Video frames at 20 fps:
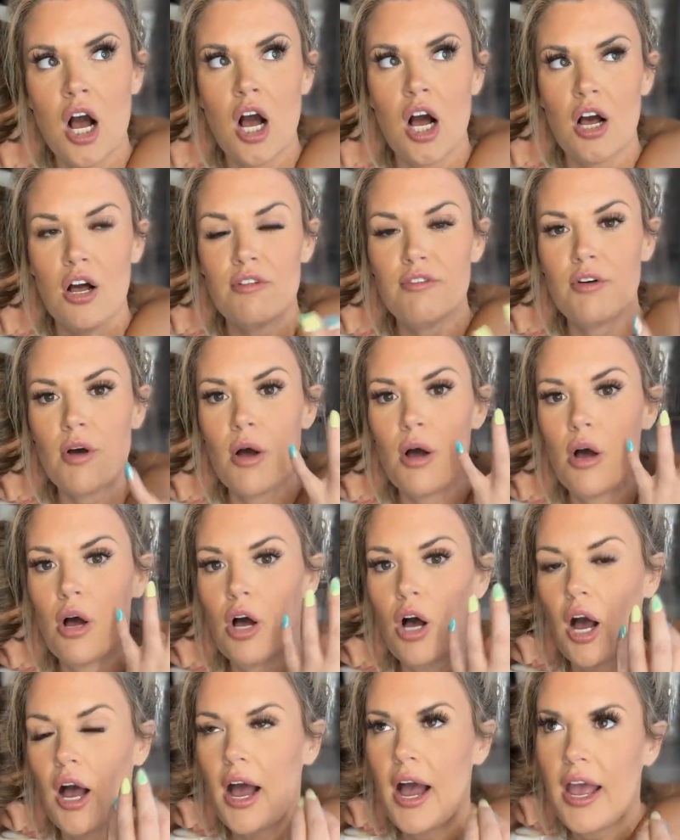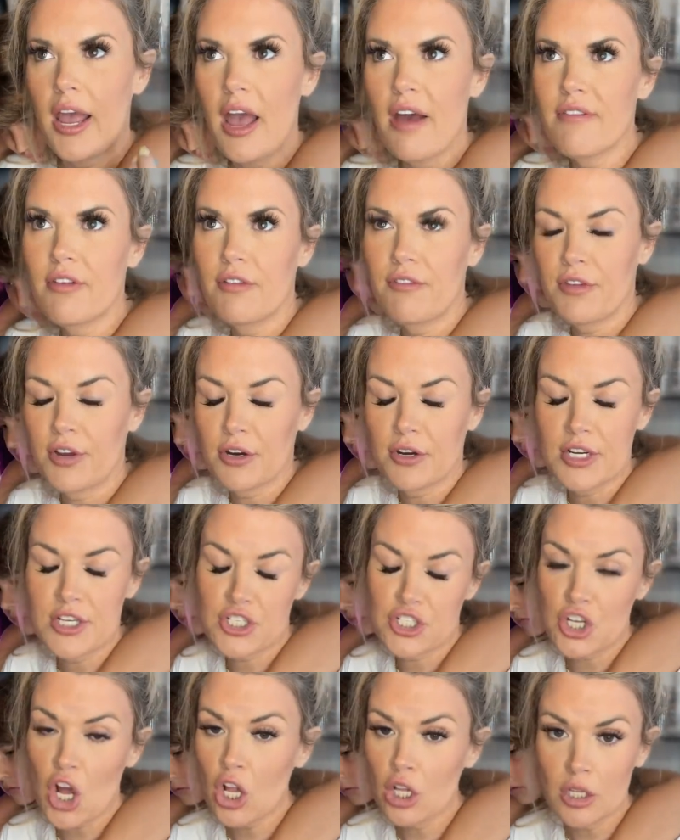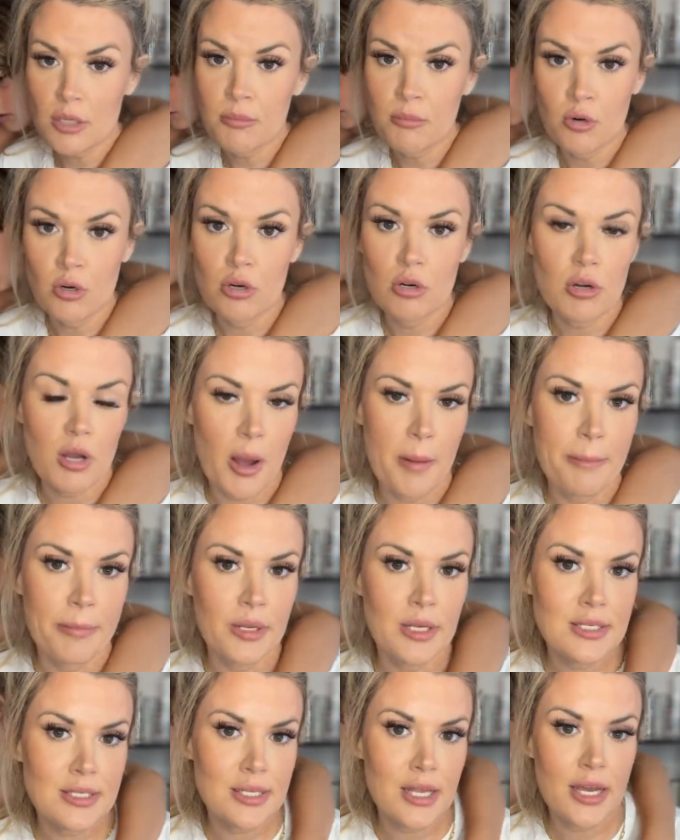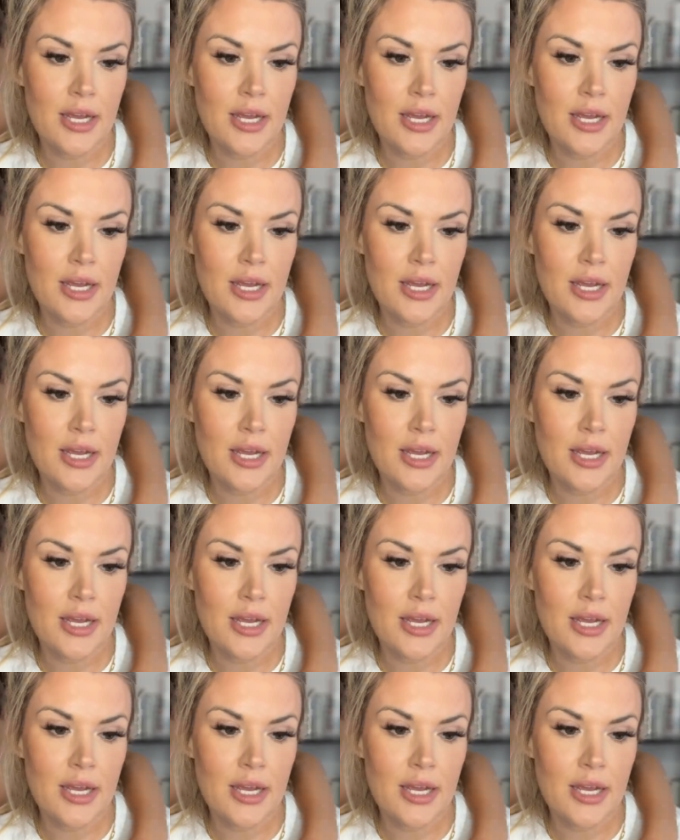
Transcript: I have a very solid moral compass.